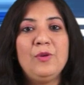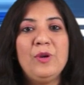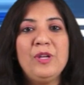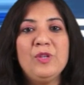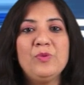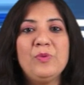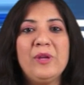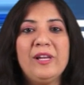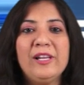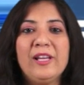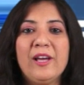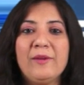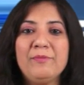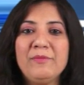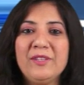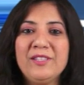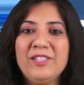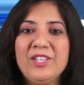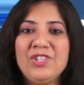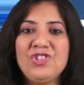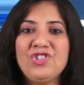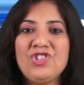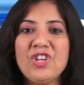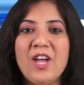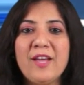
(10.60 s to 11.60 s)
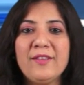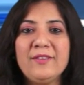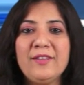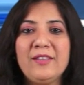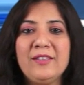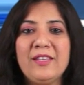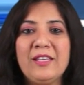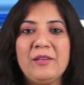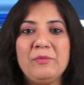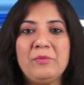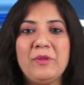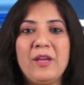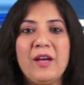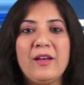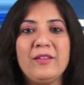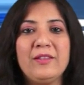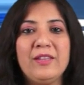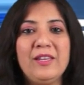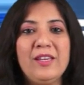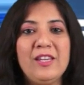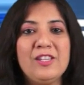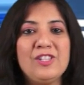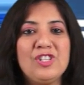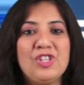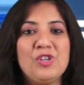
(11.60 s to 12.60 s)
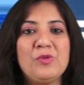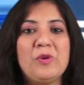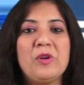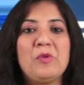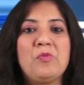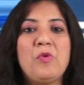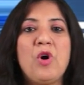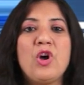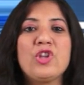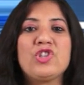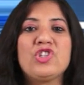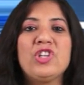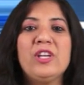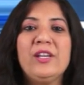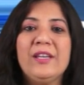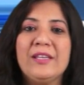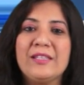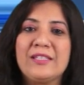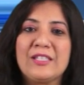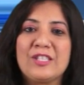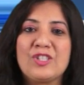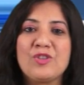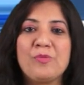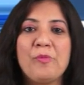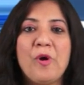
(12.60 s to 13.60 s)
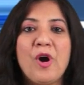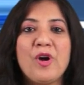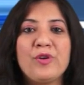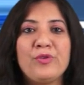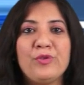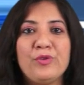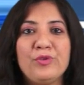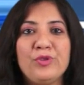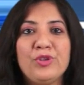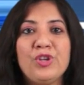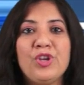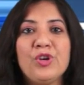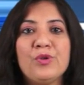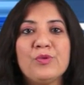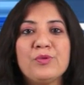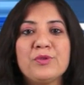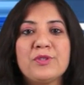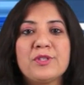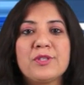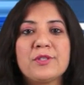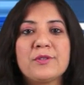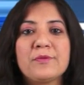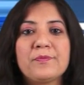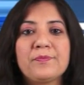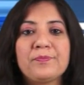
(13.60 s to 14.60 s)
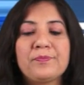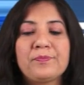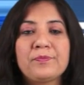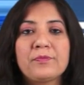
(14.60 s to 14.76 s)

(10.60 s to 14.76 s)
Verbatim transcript: and welcome. This is Chandni Nevdani and you are watching It's Tomorrow News.